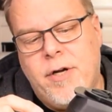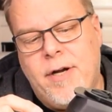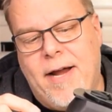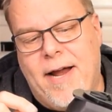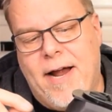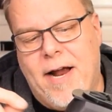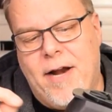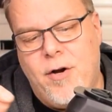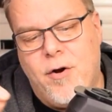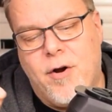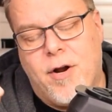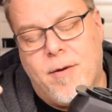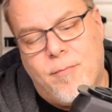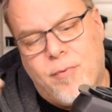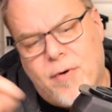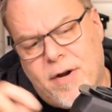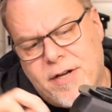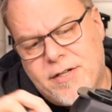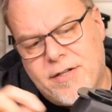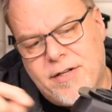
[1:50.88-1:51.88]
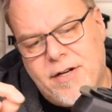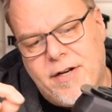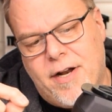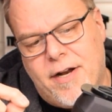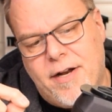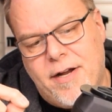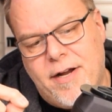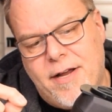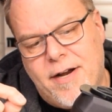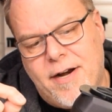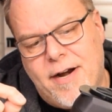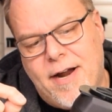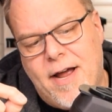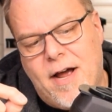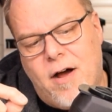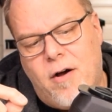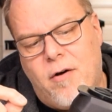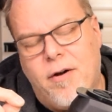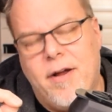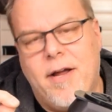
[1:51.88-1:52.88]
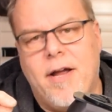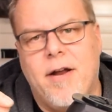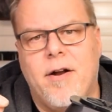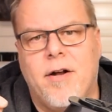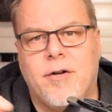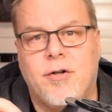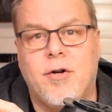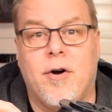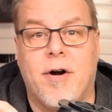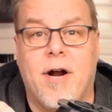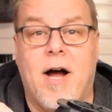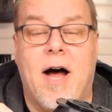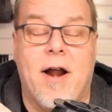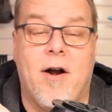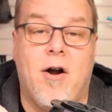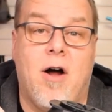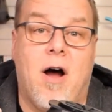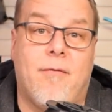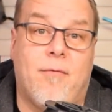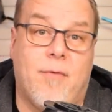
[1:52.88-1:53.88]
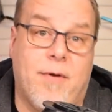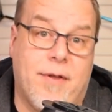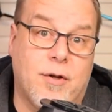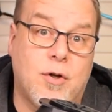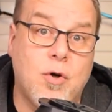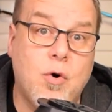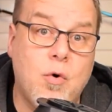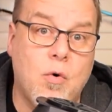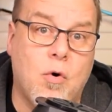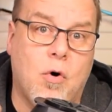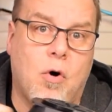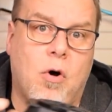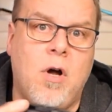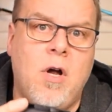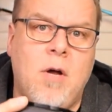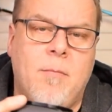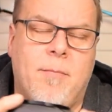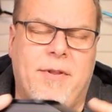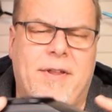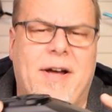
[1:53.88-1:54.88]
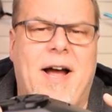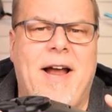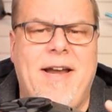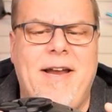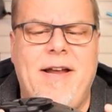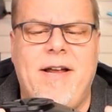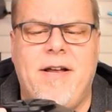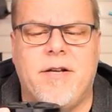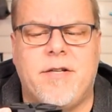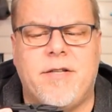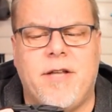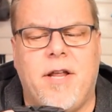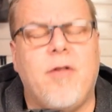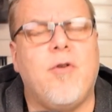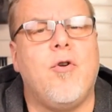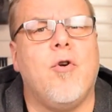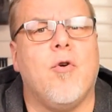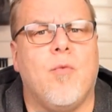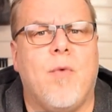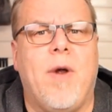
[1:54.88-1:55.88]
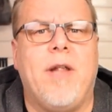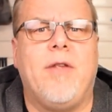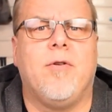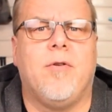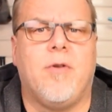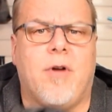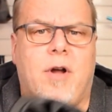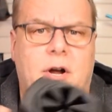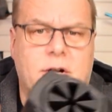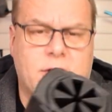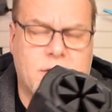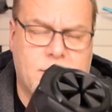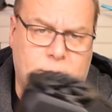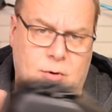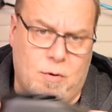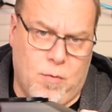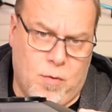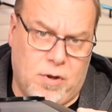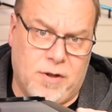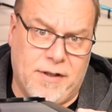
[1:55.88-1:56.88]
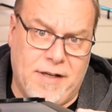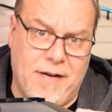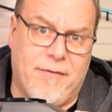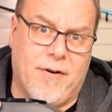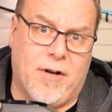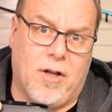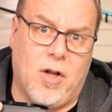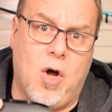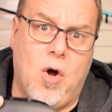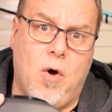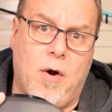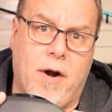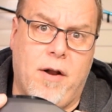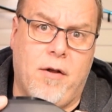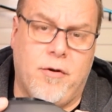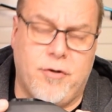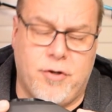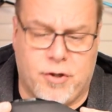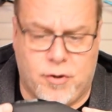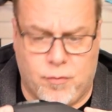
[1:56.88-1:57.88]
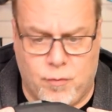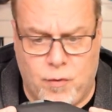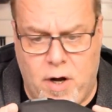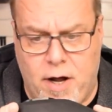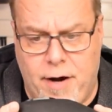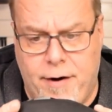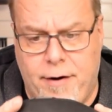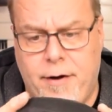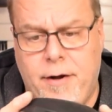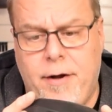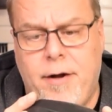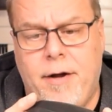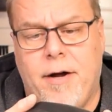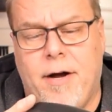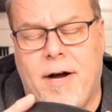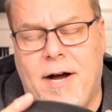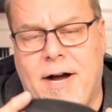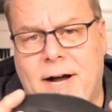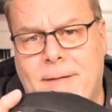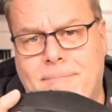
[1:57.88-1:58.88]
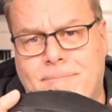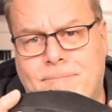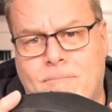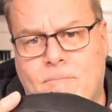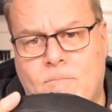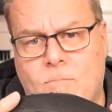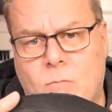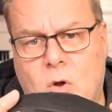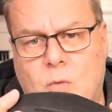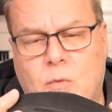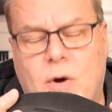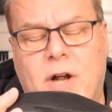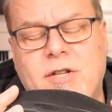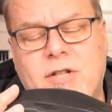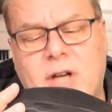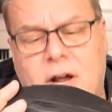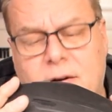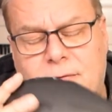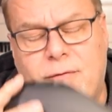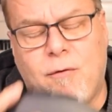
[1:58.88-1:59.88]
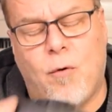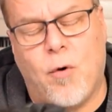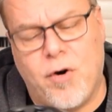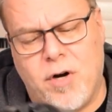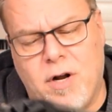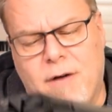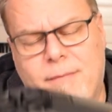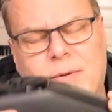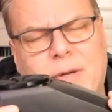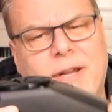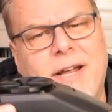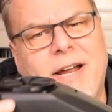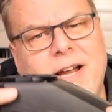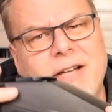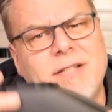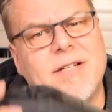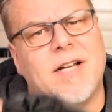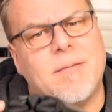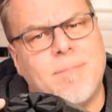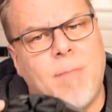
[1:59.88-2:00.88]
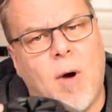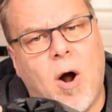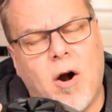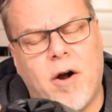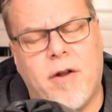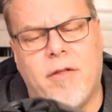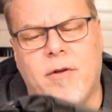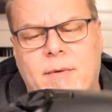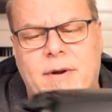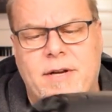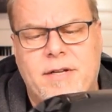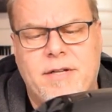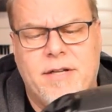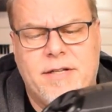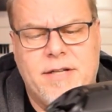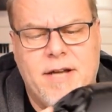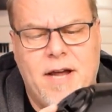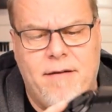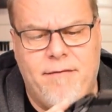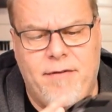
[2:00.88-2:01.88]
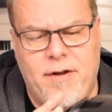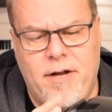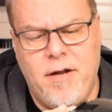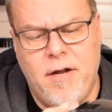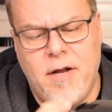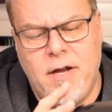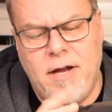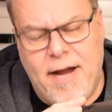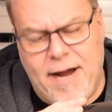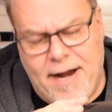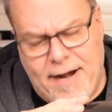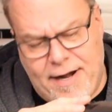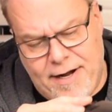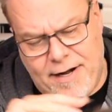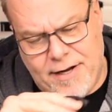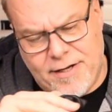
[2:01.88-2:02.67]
and you can press it in and out and turn it on and off with a tool. But the idea is that your rental customer will leave it alone and it'll just run. Runs on 4 AA's. That's part of the reason it's heavy. And it